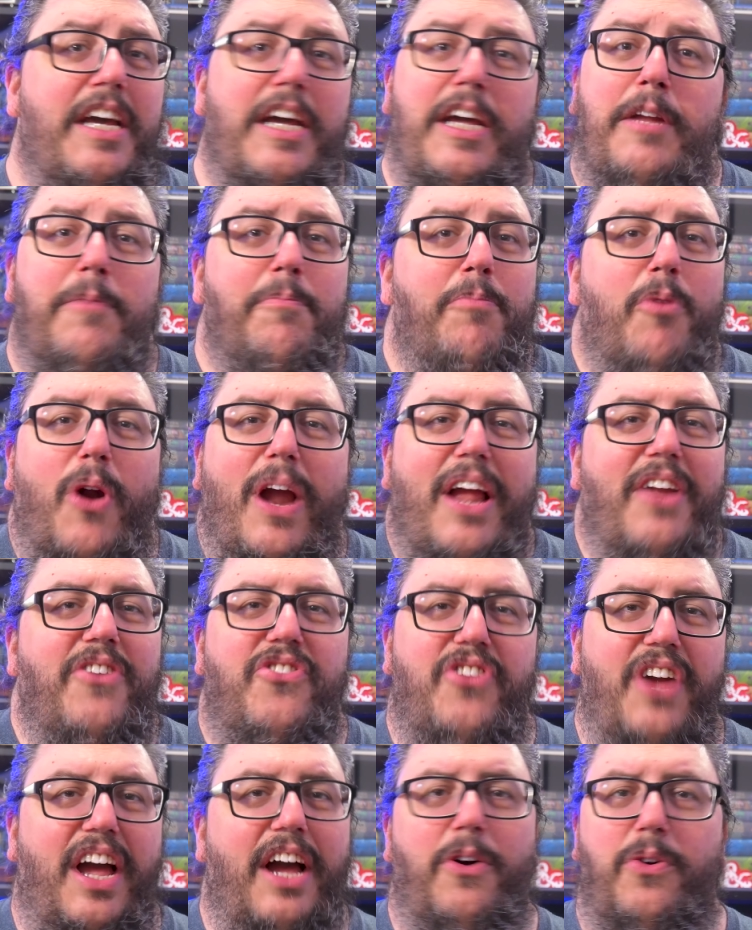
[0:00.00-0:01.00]
and
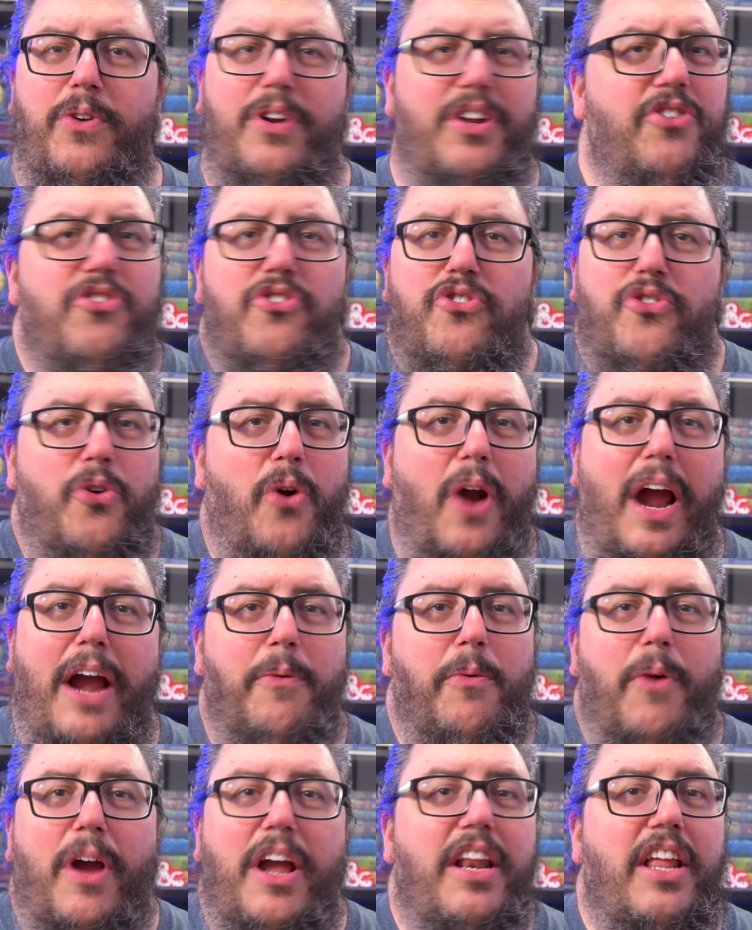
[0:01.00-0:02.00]
branch out and try
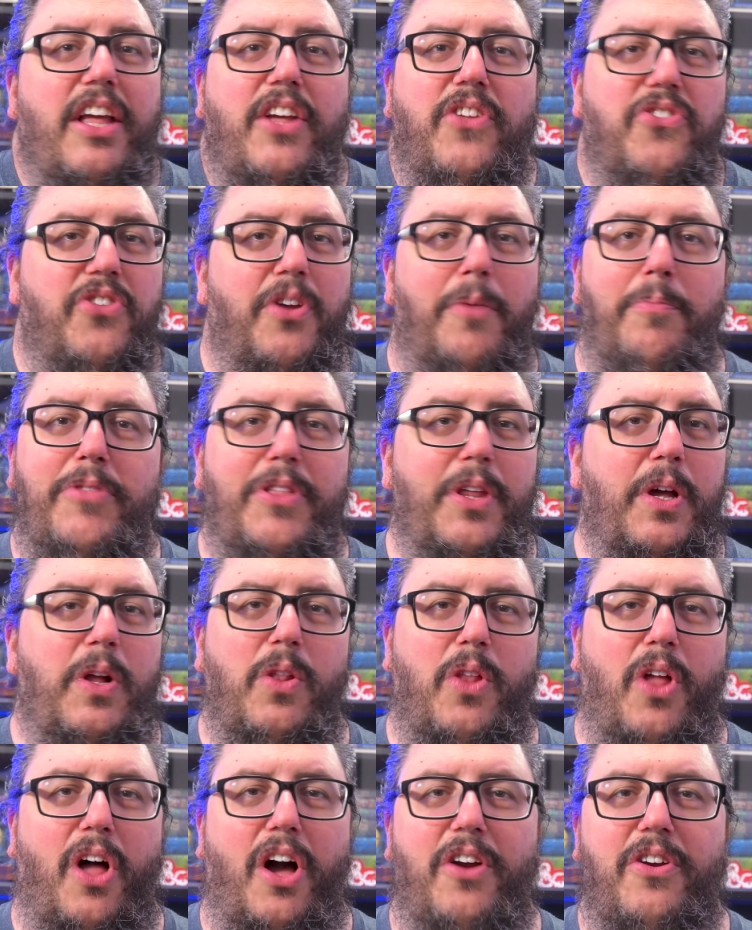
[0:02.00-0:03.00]
writing
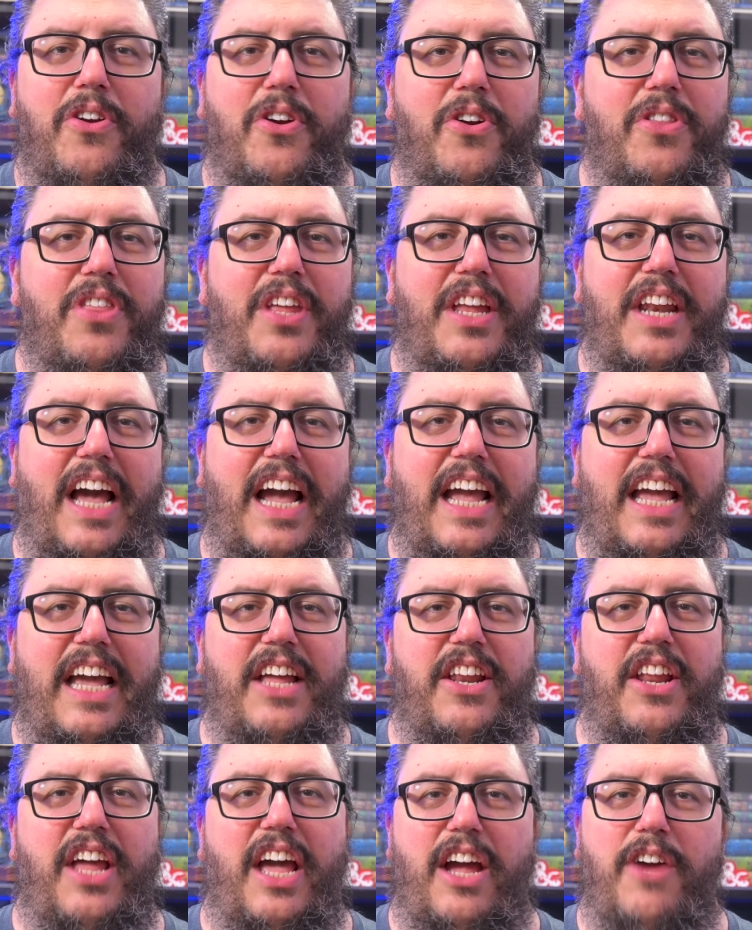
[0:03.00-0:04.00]
something longer than I
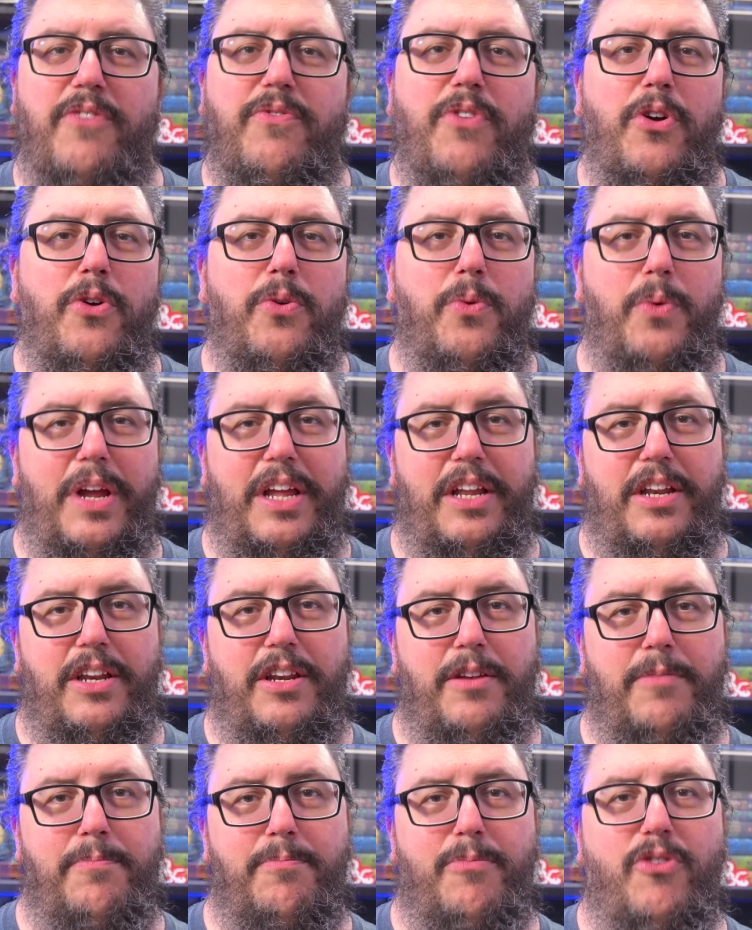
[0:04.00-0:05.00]
had ever
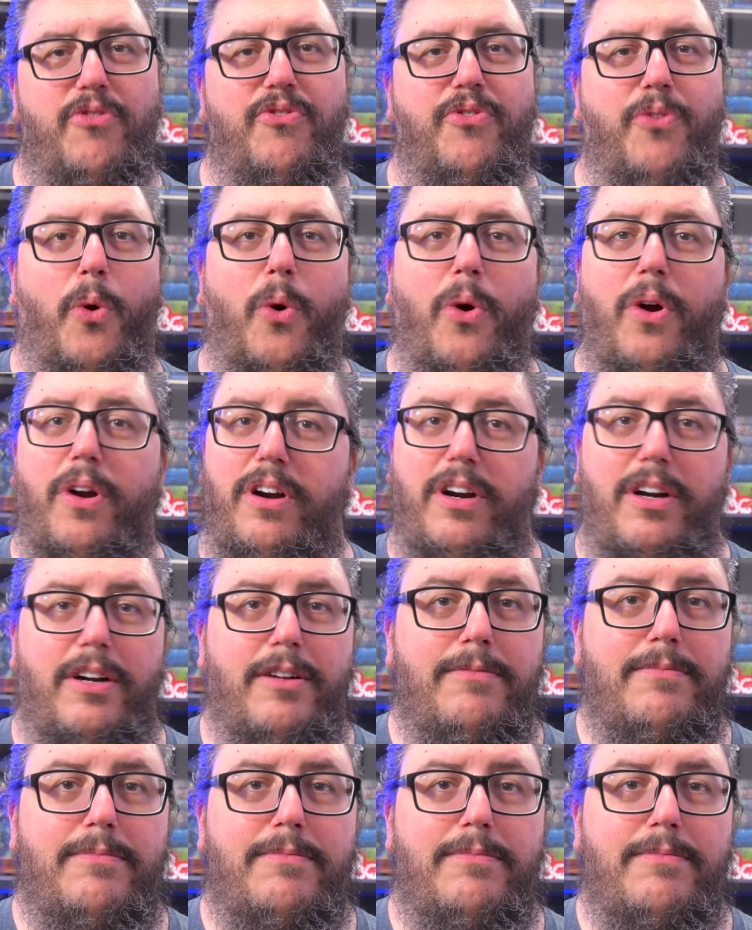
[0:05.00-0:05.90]
written before.